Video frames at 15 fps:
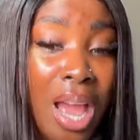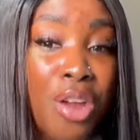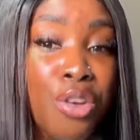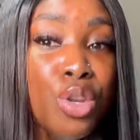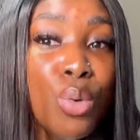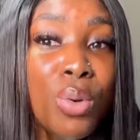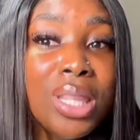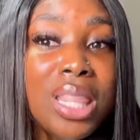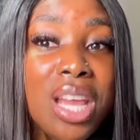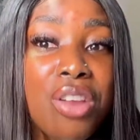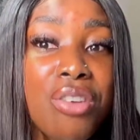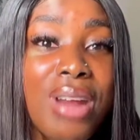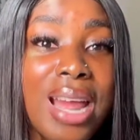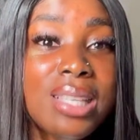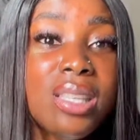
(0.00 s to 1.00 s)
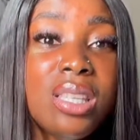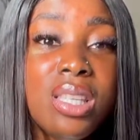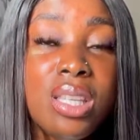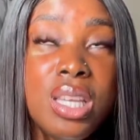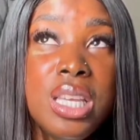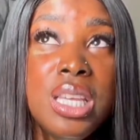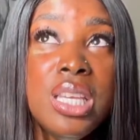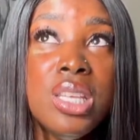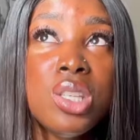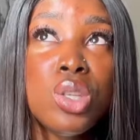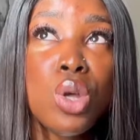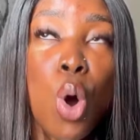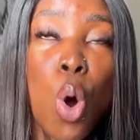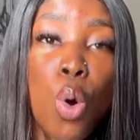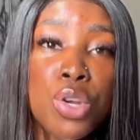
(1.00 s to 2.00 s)
You would think rest is
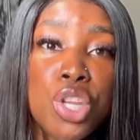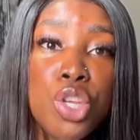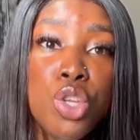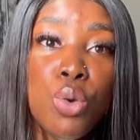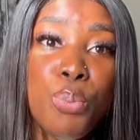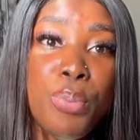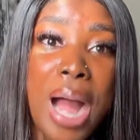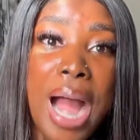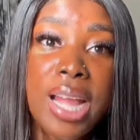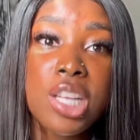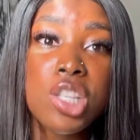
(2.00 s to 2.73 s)
holding you back,